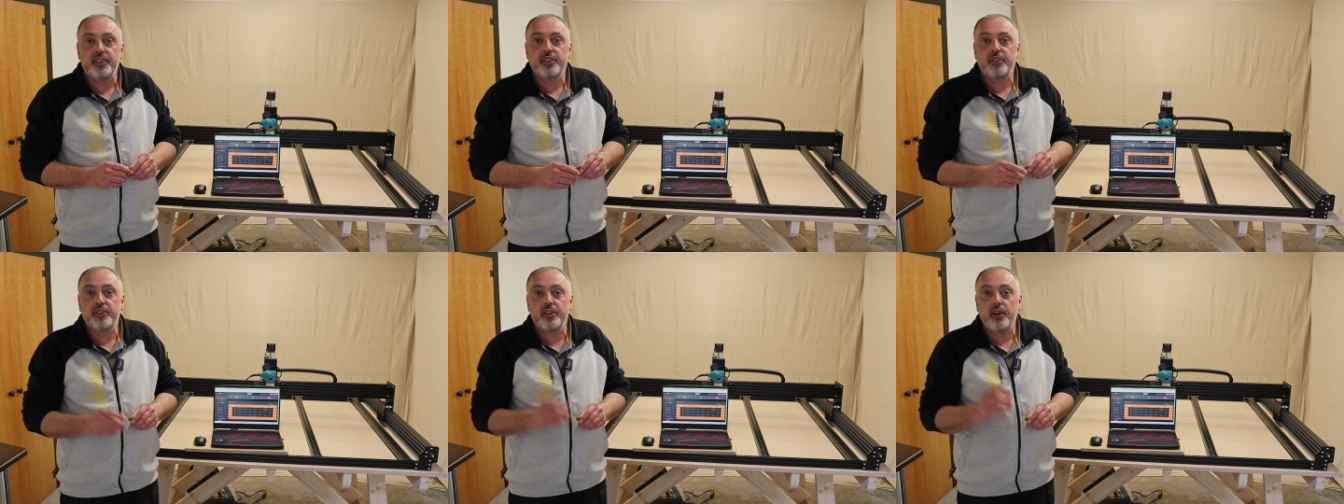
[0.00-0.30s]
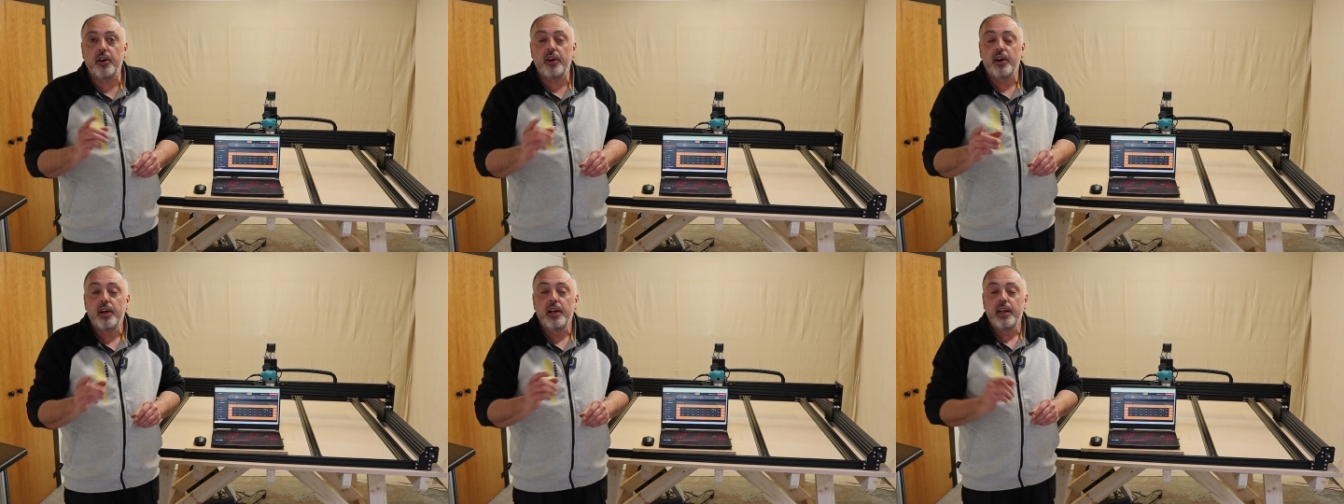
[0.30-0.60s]

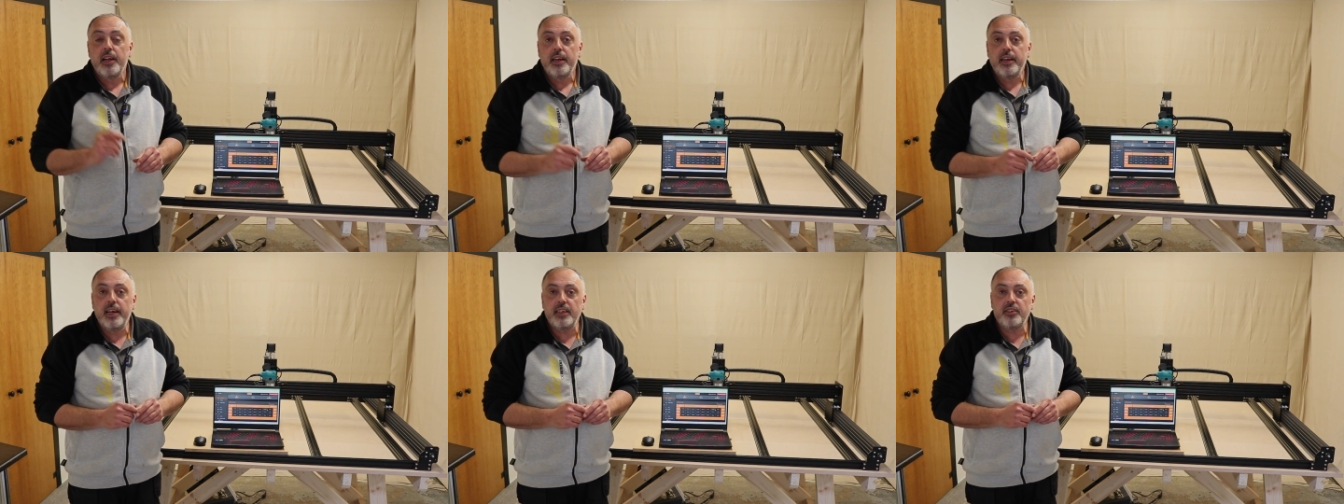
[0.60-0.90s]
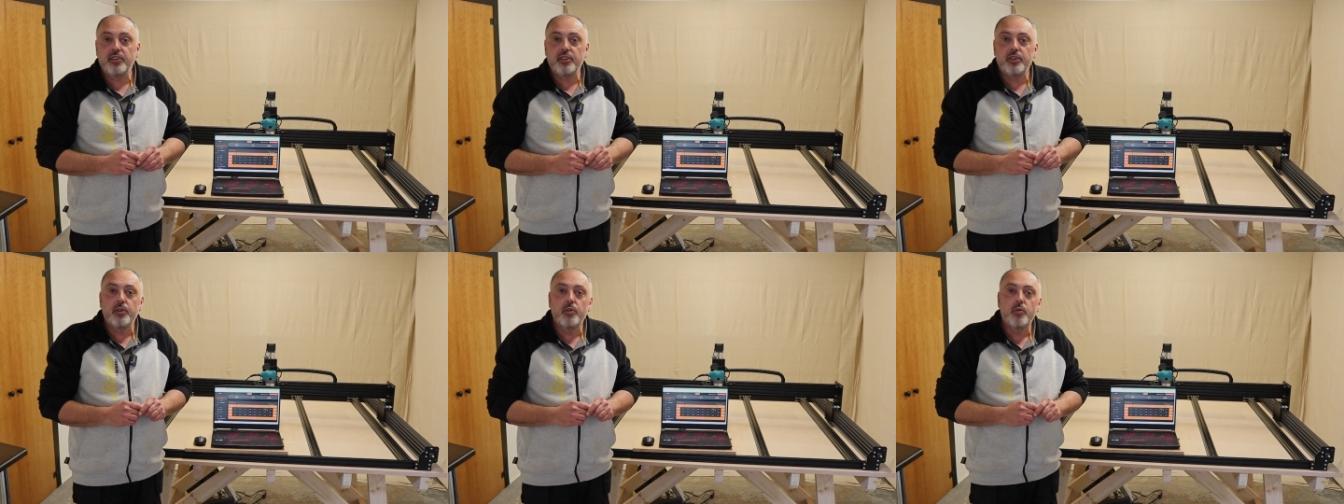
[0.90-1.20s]
So
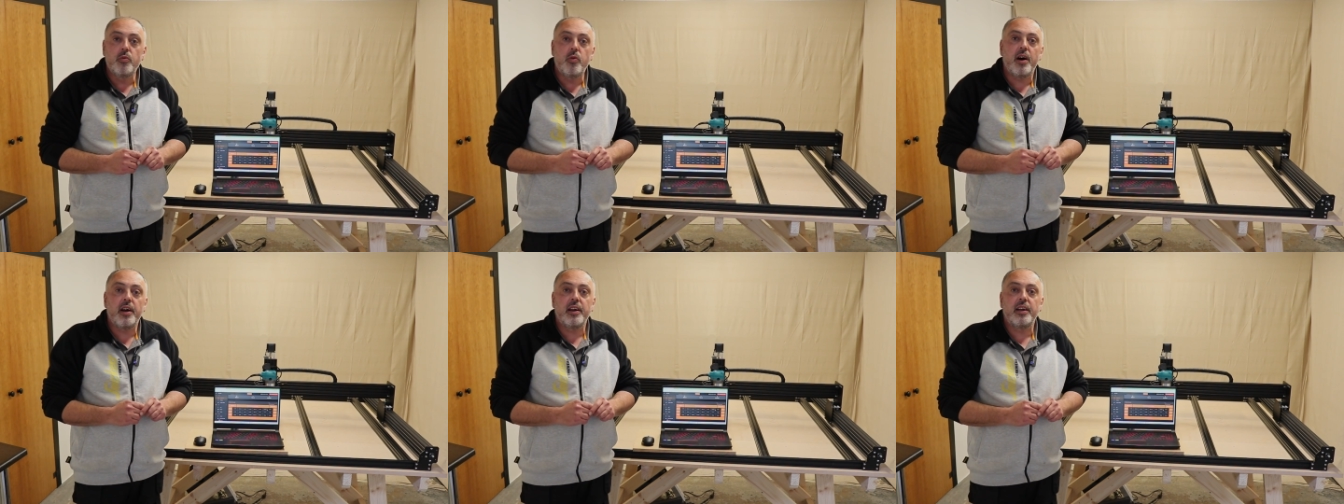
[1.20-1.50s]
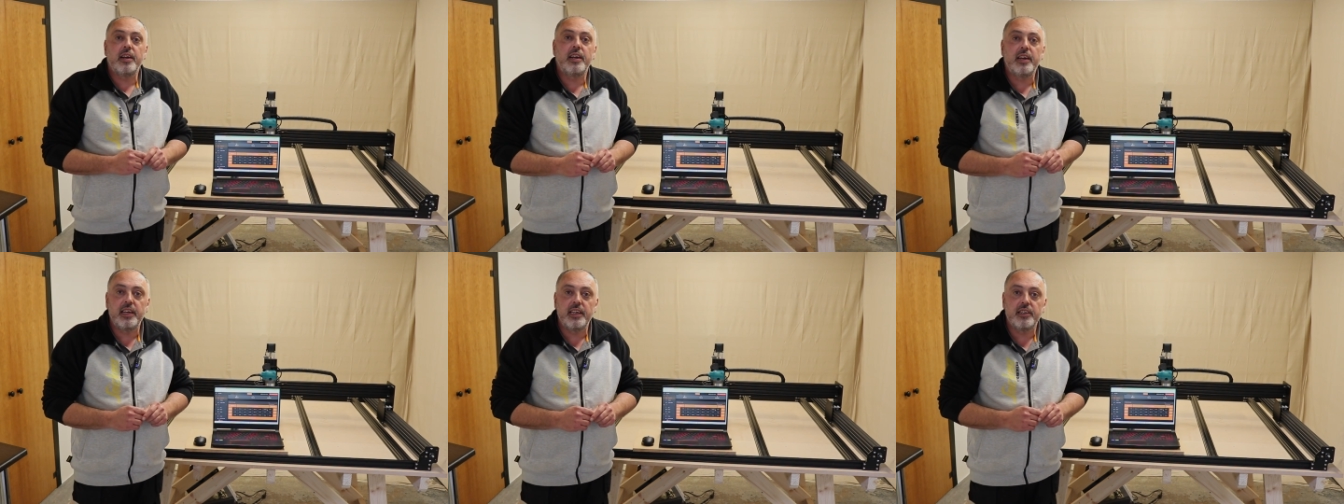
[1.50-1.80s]
let's do one of
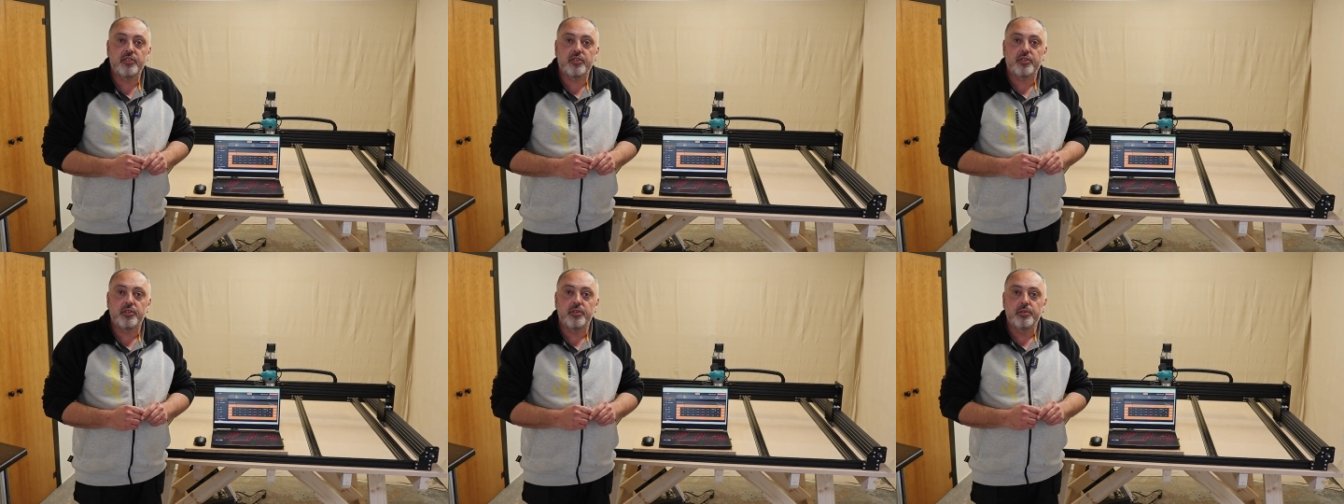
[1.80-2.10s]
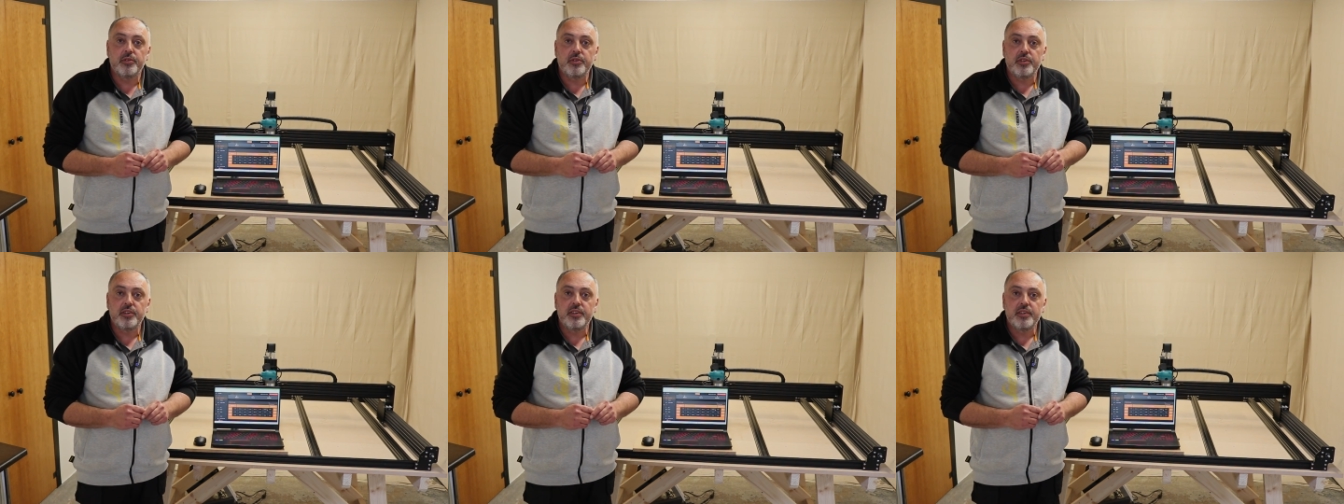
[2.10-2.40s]
the lead
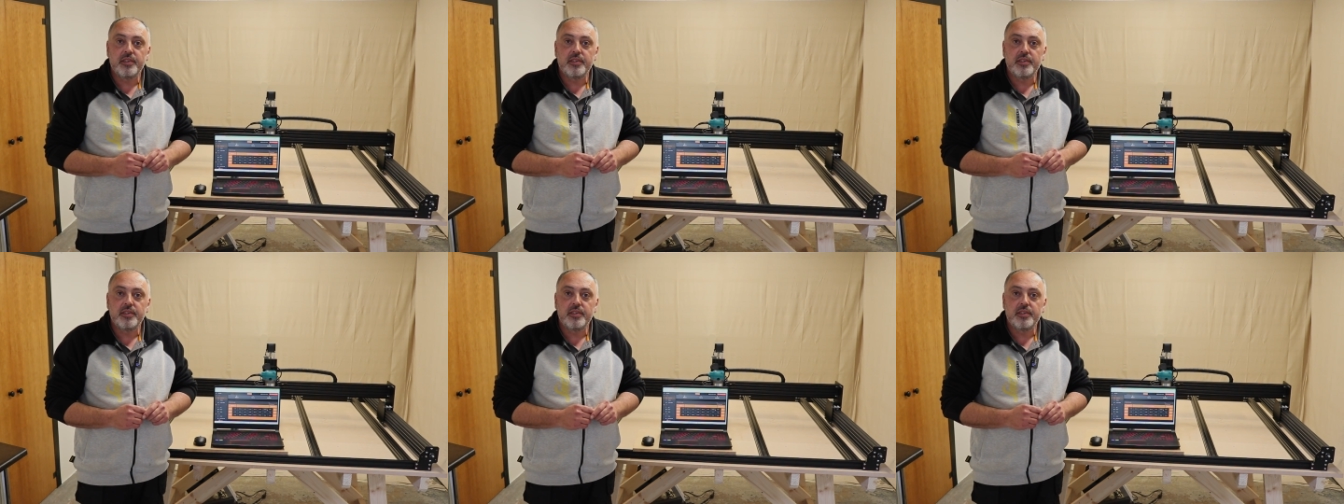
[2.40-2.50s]
screws.